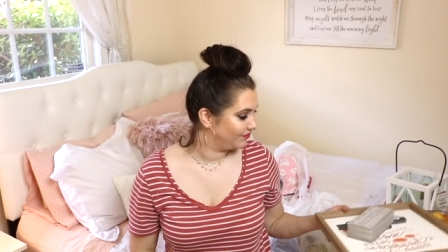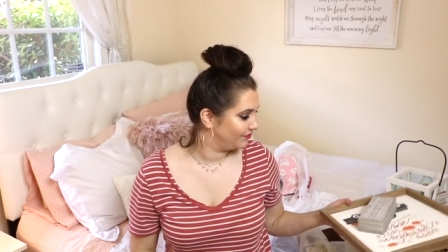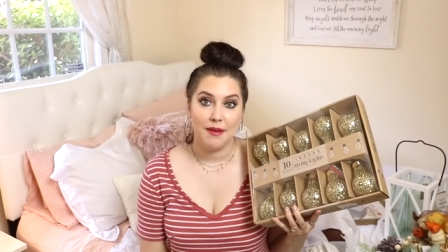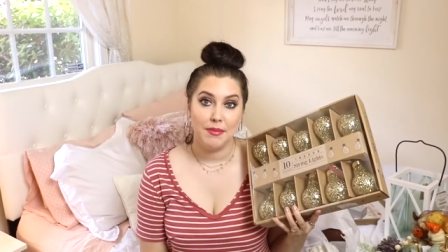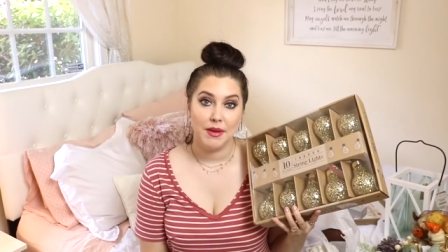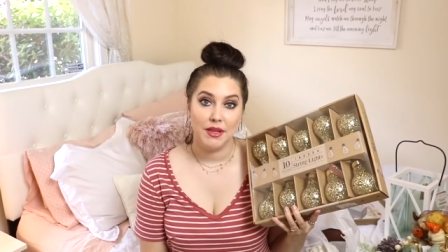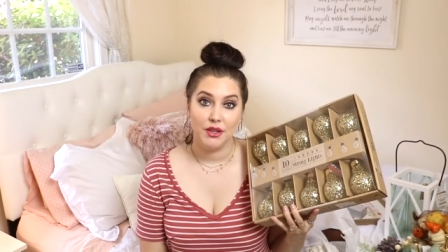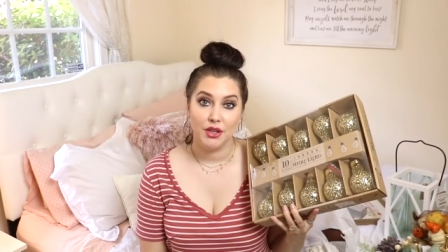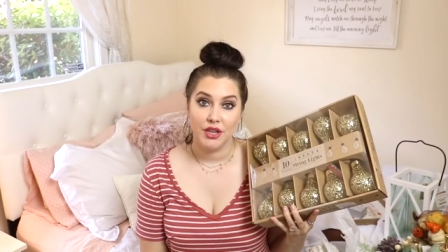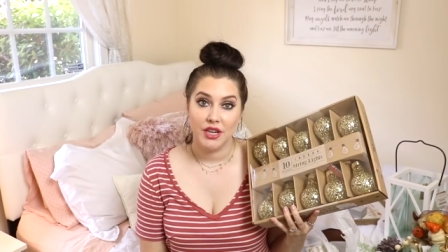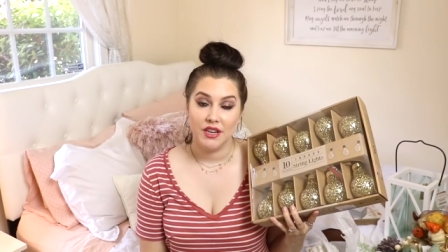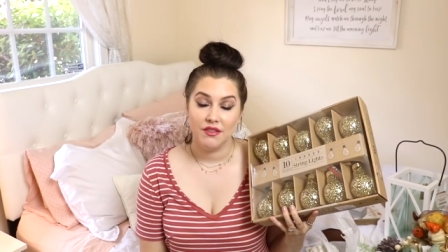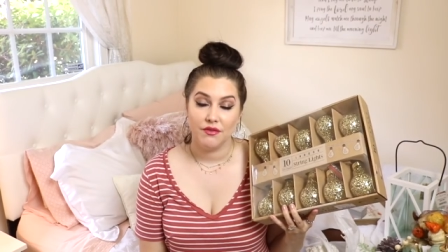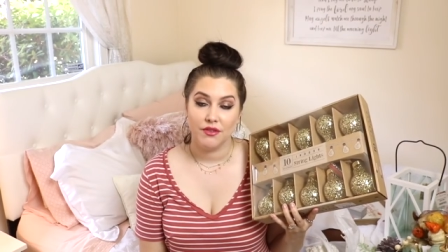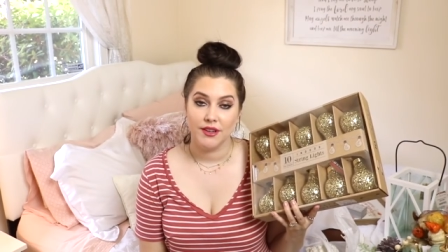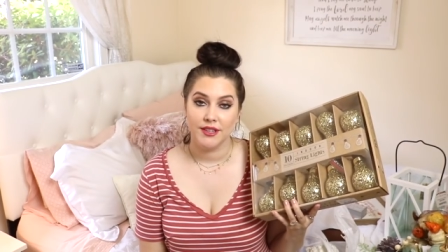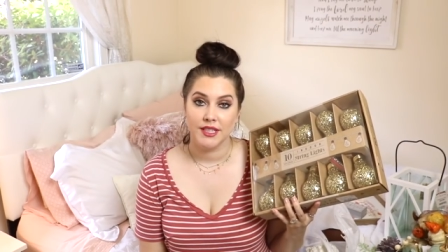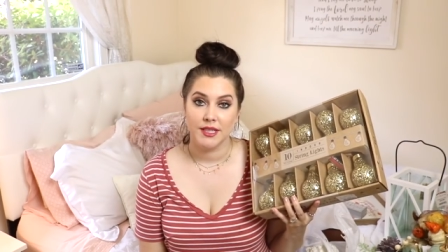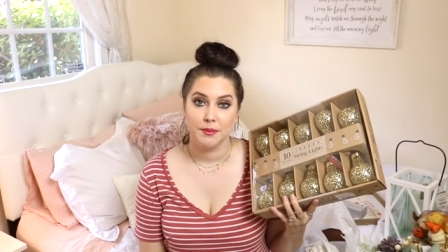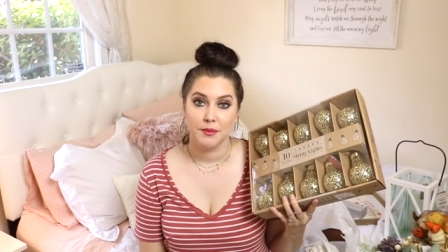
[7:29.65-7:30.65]
I've been looking
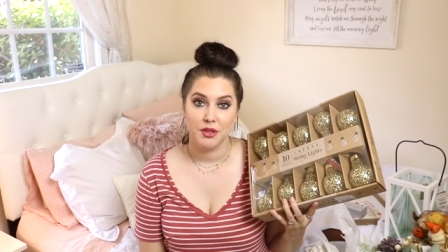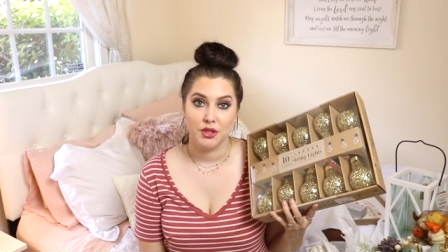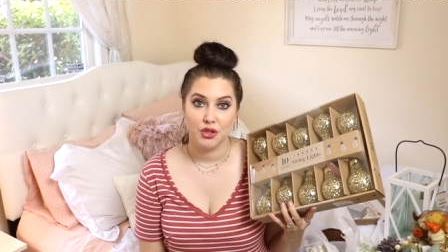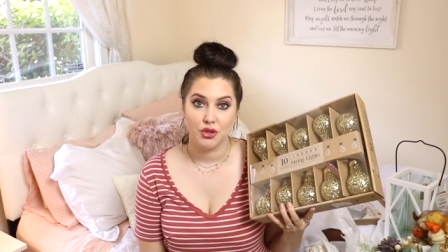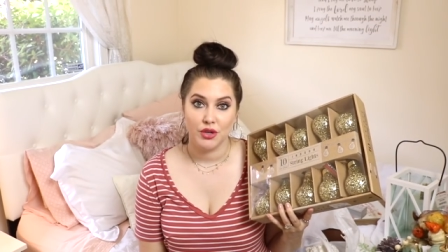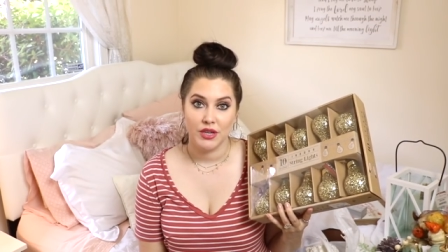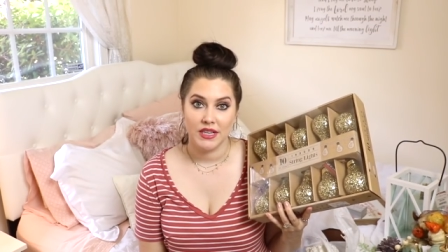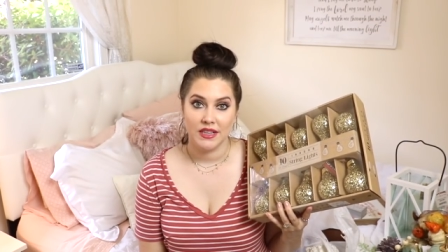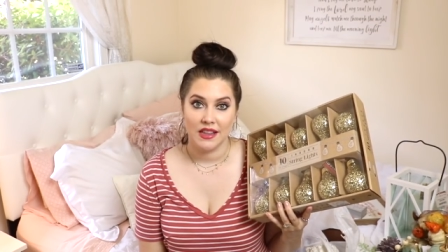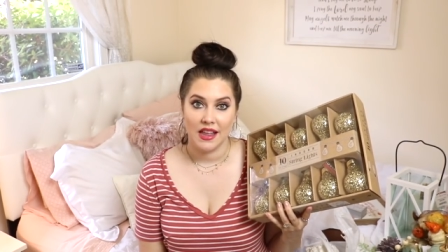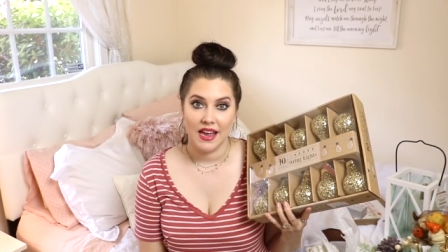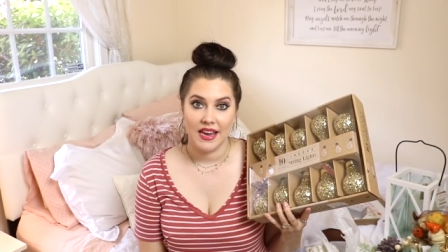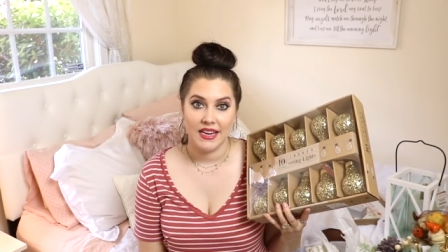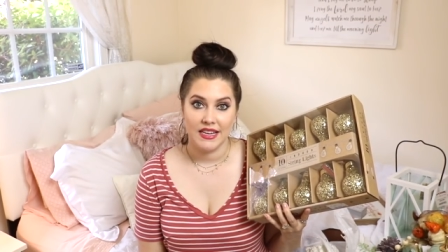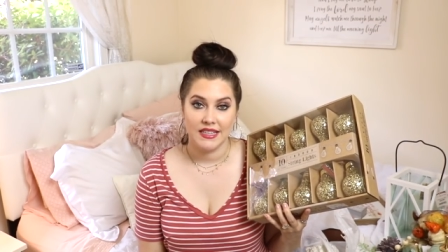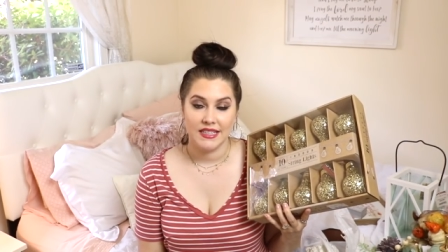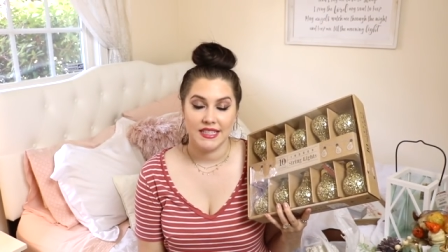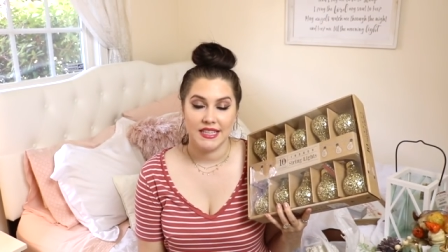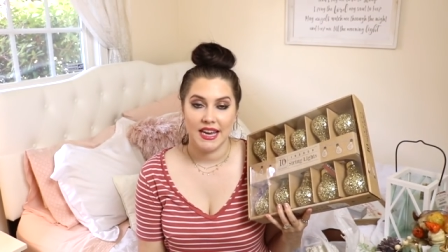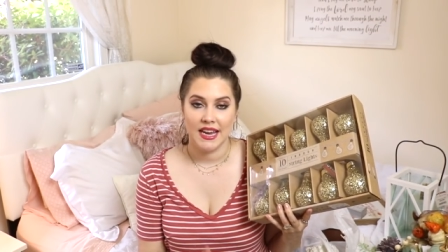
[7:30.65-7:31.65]
for some string
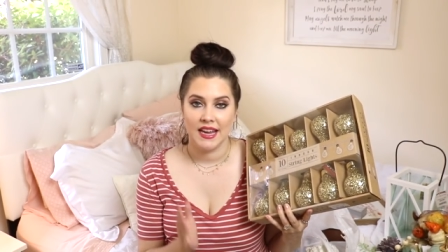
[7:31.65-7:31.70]
lights